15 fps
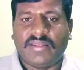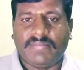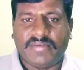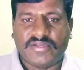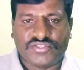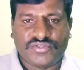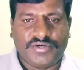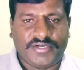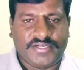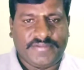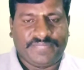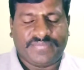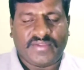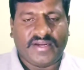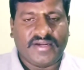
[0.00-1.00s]

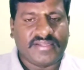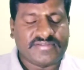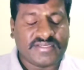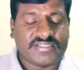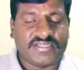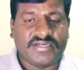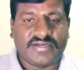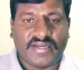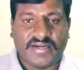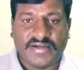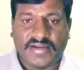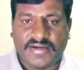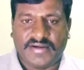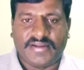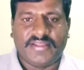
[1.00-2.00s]
maturity under section
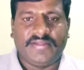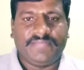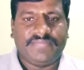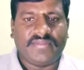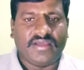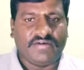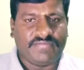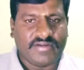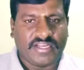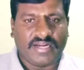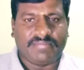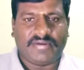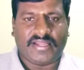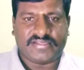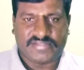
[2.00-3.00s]
1010D of
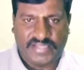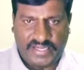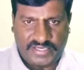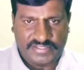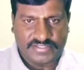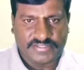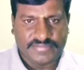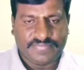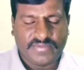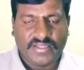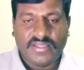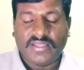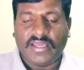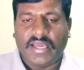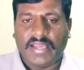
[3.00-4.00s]
Income Tax Act.
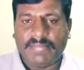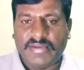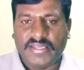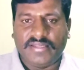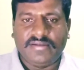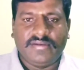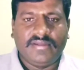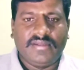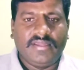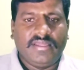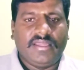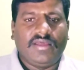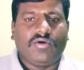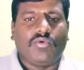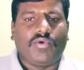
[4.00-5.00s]
I mean,
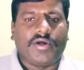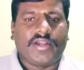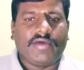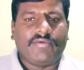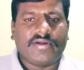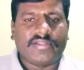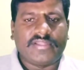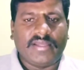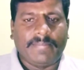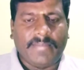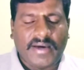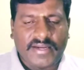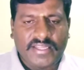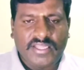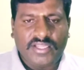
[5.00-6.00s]
whatever the
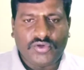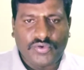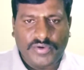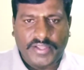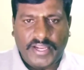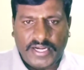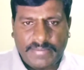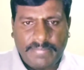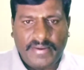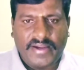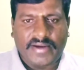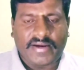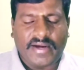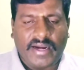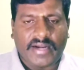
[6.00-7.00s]
money you will get
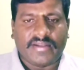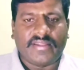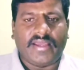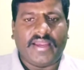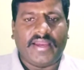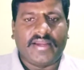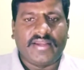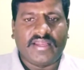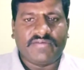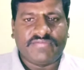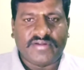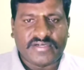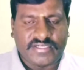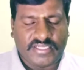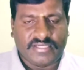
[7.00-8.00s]
back at the end of
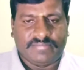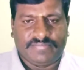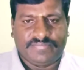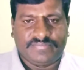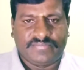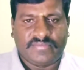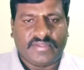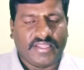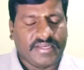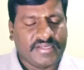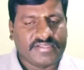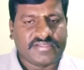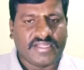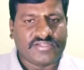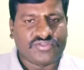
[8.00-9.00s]
the term, it
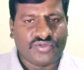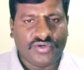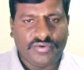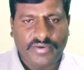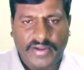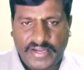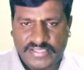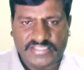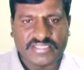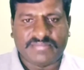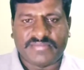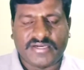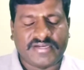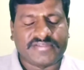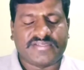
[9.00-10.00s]
is also
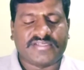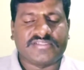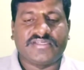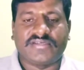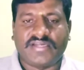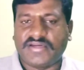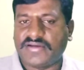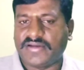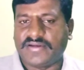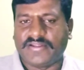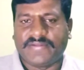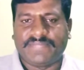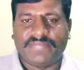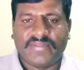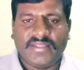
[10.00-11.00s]
exempted under section
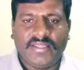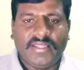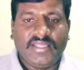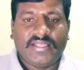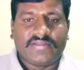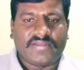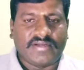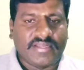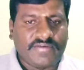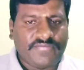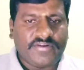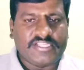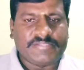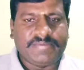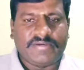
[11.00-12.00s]
1010D. The
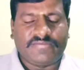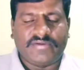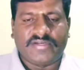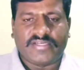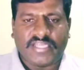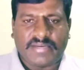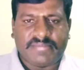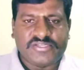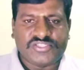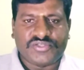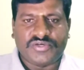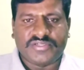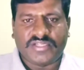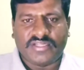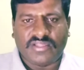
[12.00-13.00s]
difference between term
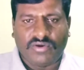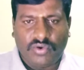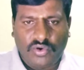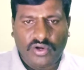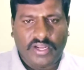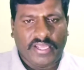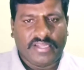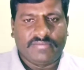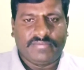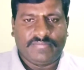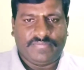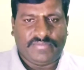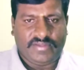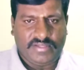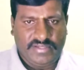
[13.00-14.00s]
insurance and the whole life
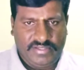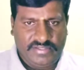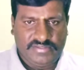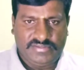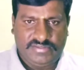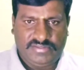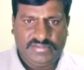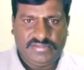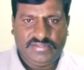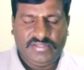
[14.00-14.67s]
is,